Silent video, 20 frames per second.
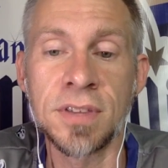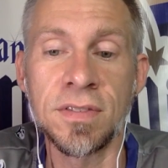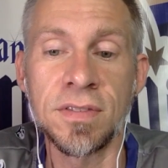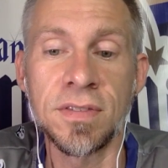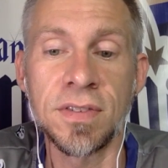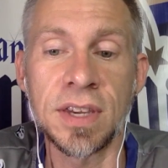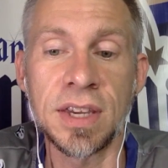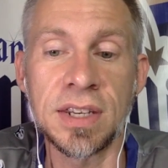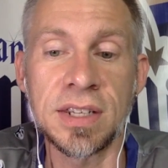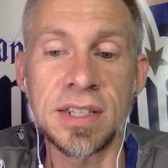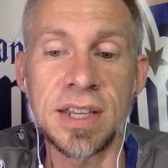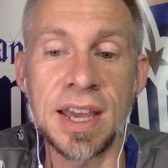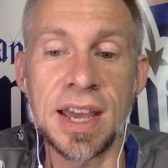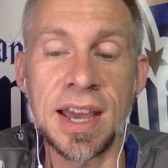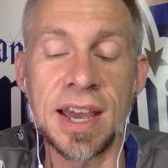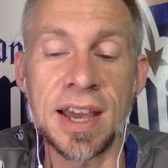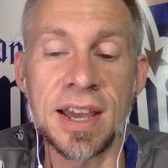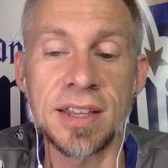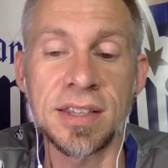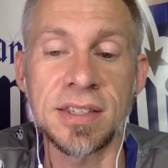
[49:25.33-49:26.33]

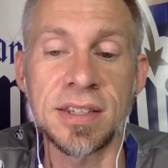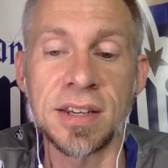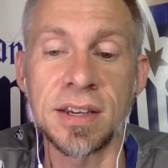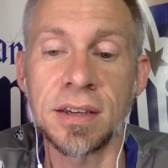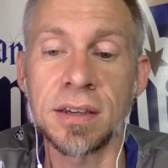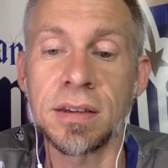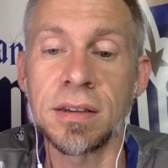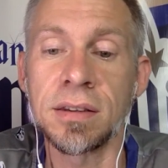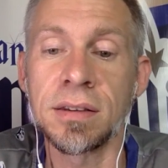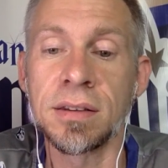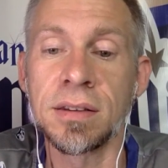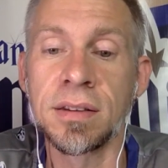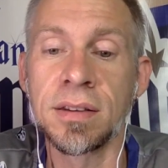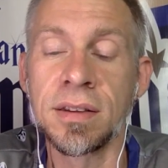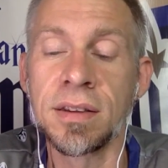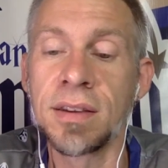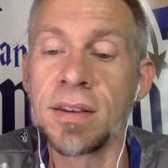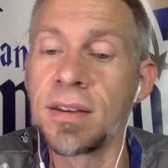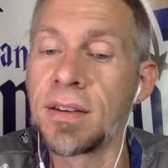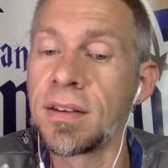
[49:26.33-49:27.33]
Fantastic.
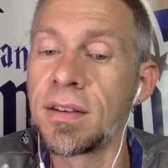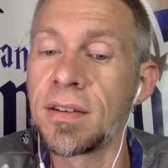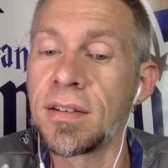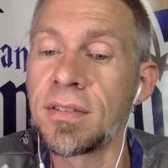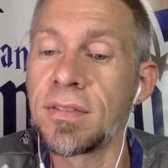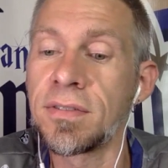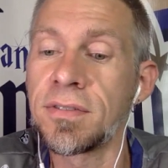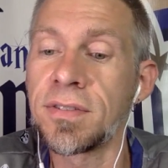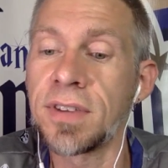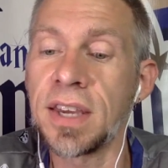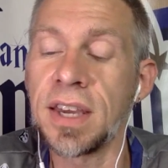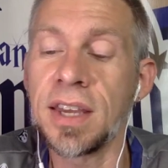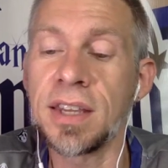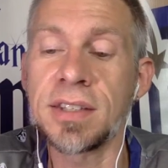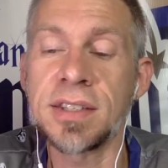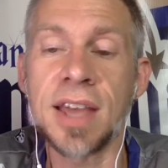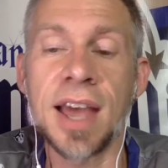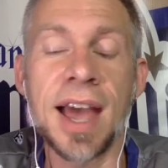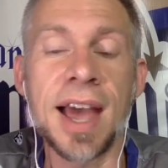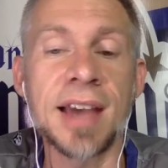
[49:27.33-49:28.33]

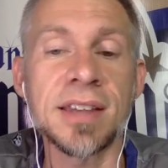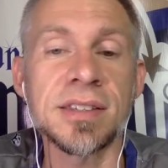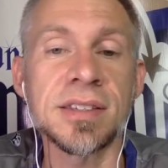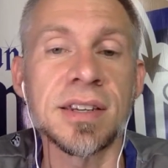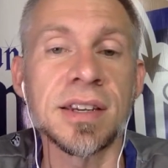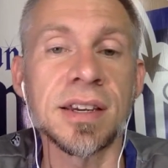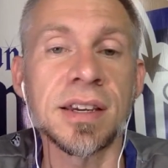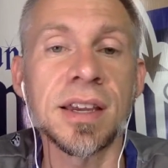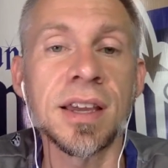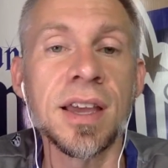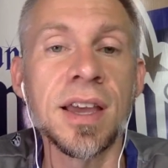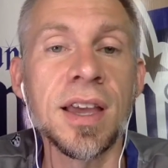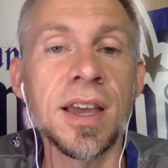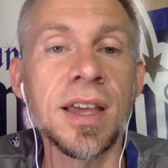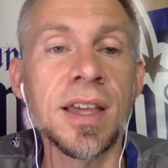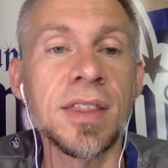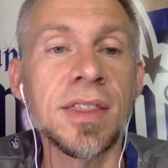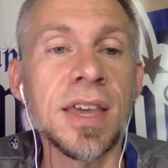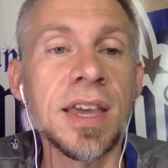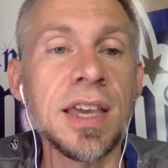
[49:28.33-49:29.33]
Fantastic.
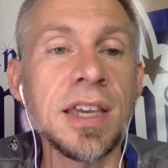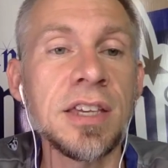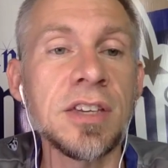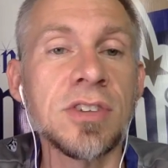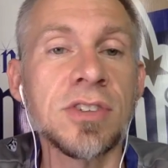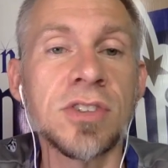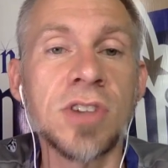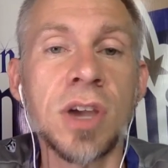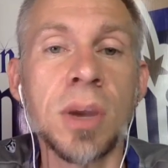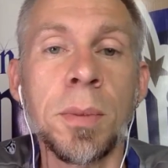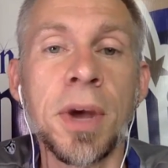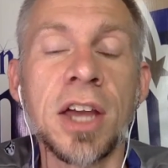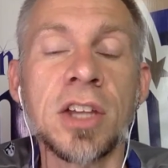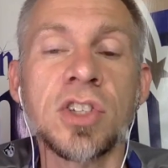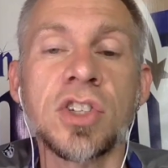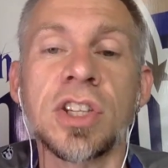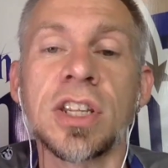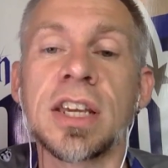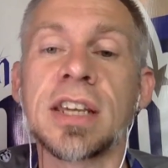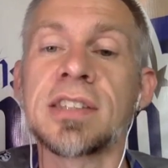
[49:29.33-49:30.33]
Thank you so
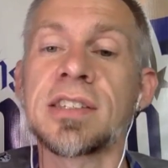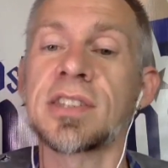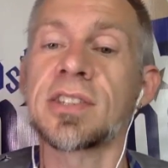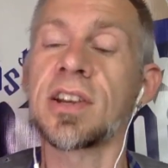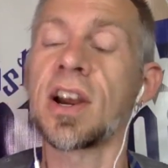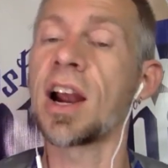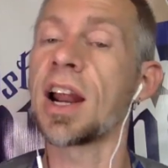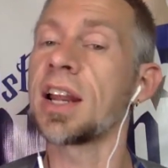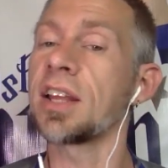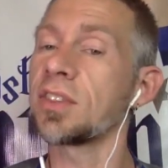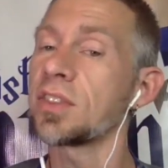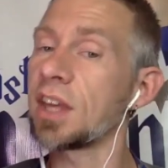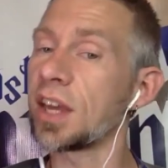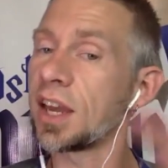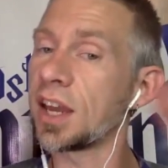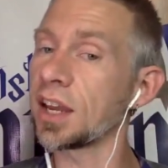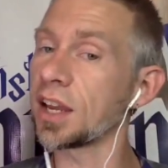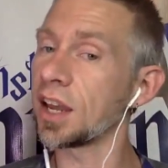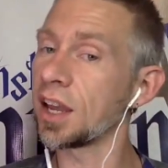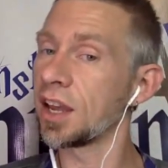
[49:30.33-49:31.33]
much, Liz. Is there
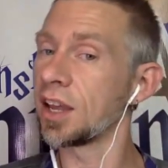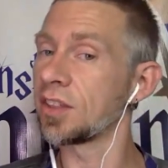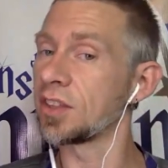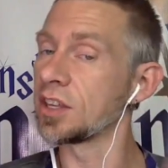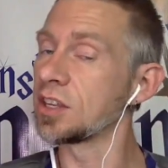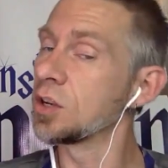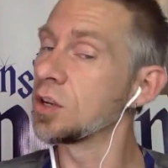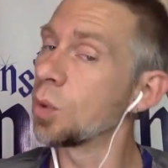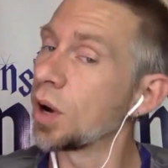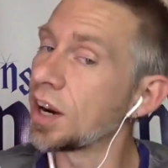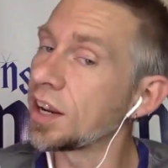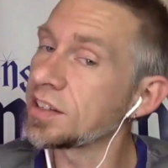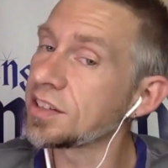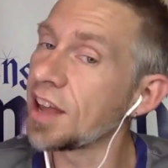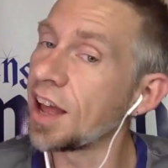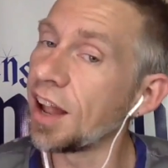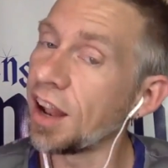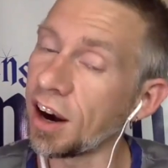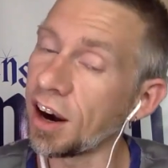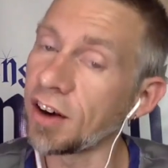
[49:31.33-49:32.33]
anything that you want to
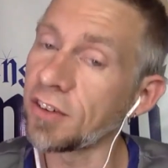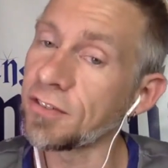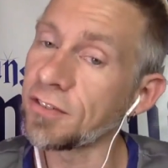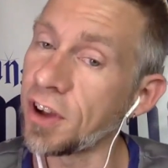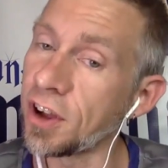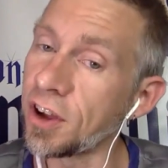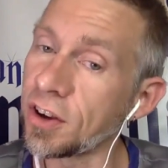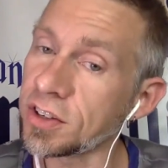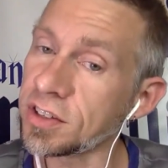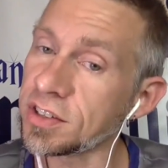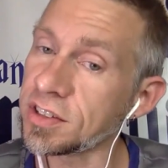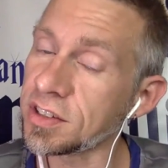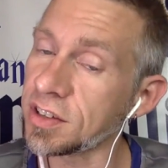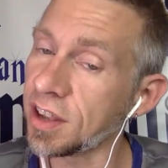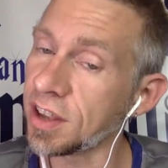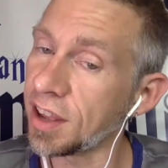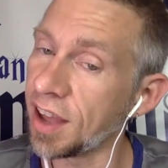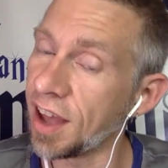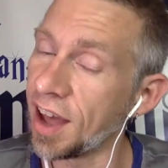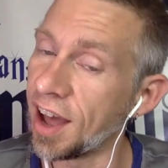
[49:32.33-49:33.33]
tell our folks?
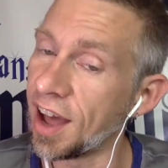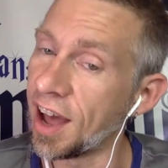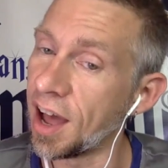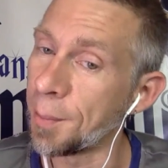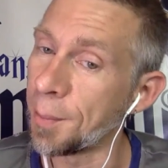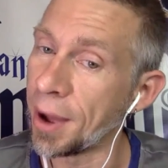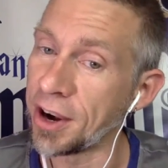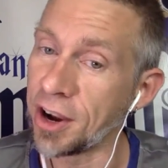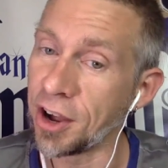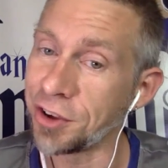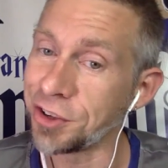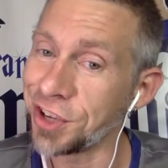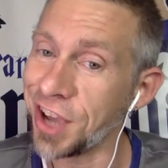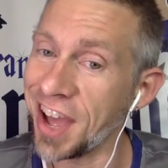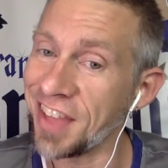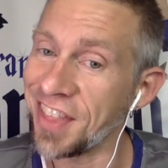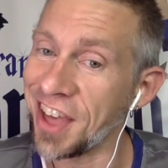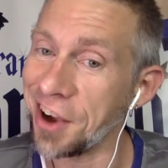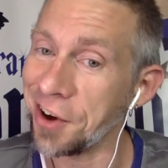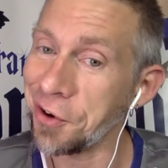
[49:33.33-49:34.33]
I know you
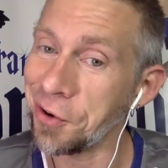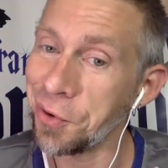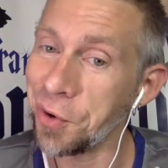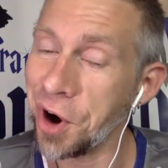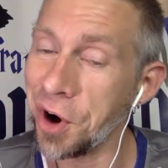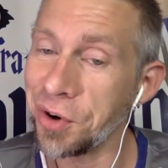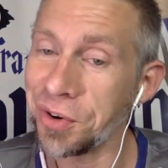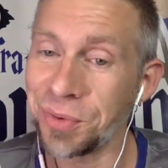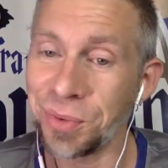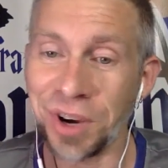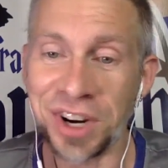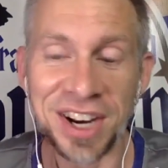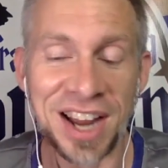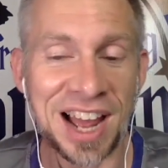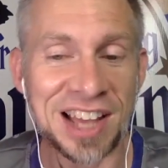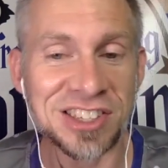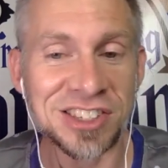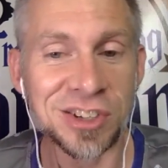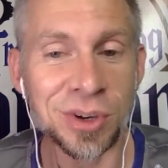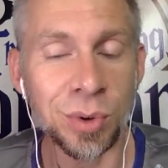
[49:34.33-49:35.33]
had that quote, one
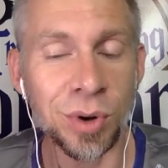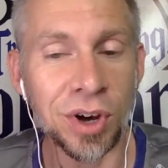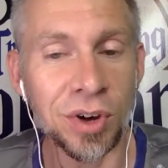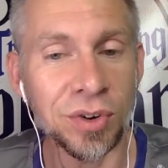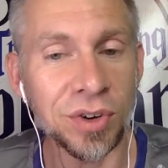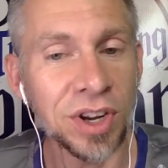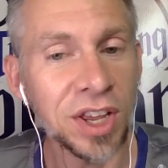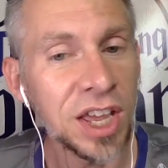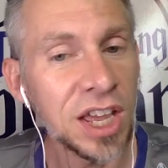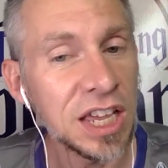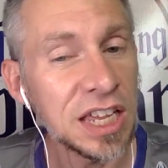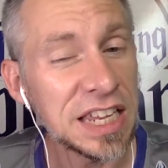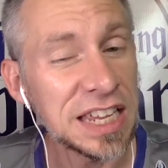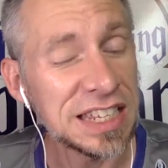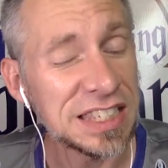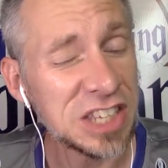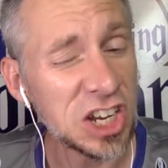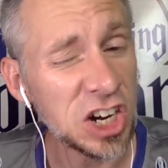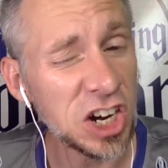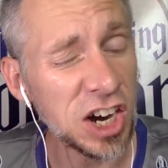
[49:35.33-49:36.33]
last quote.
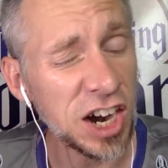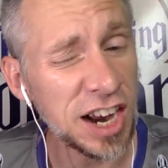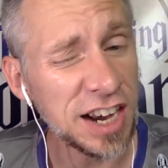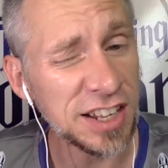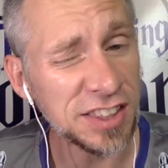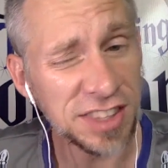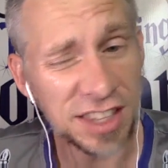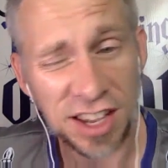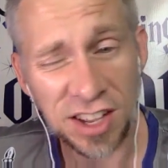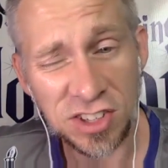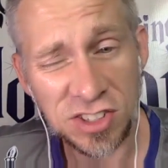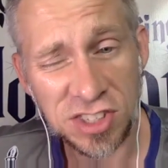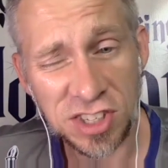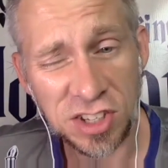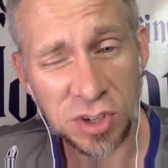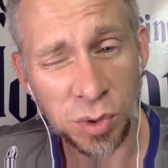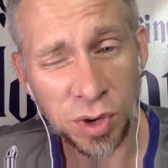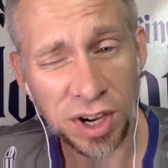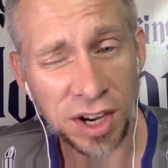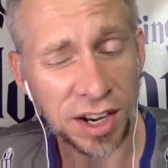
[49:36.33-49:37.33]
Is there anything else that
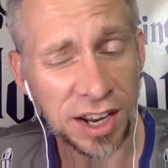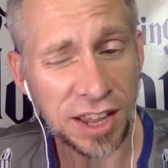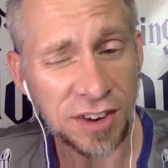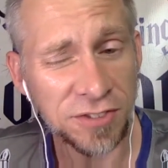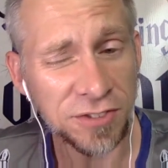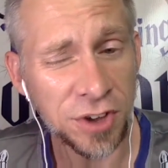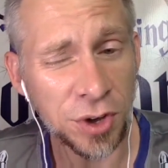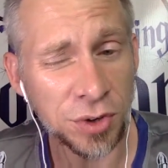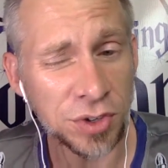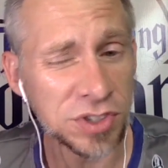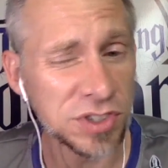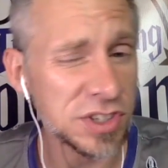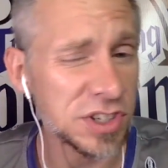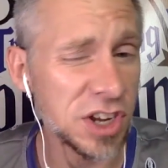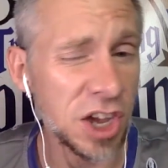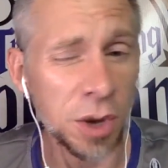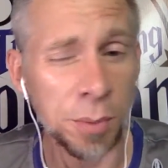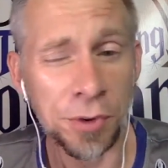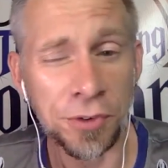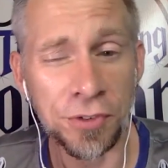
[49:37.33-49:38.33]
you want to let folks
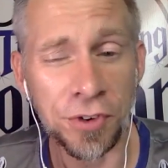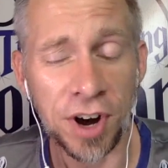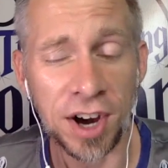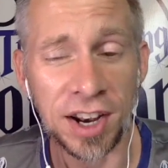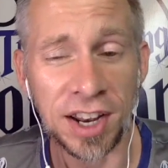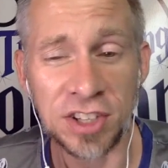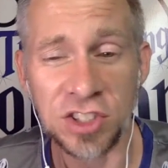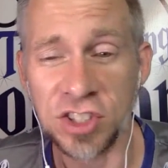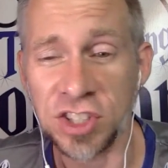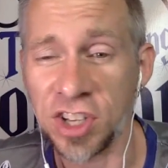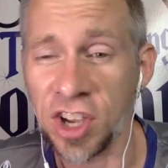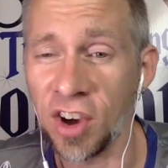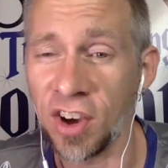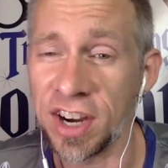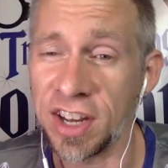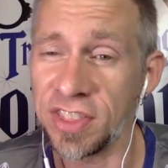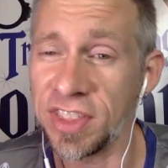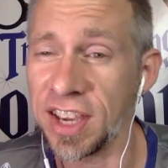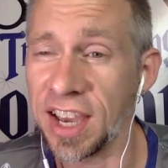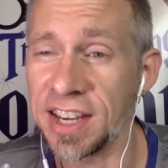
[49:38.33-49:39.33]
know before I let you go?
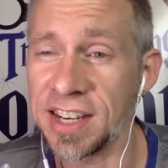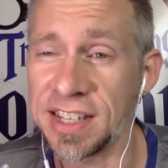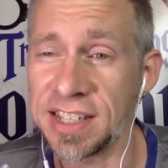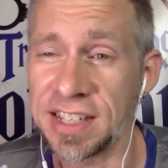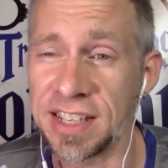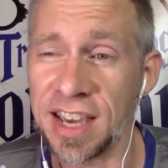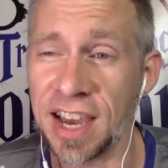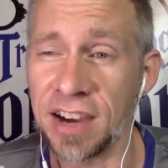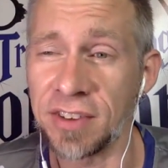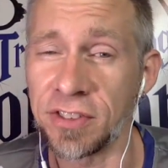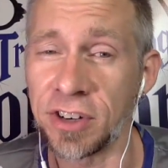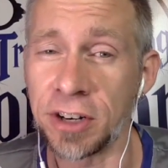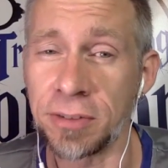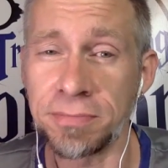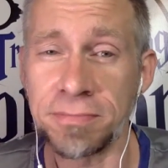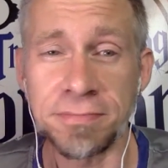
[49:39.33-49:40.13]
Anything I didn't cover?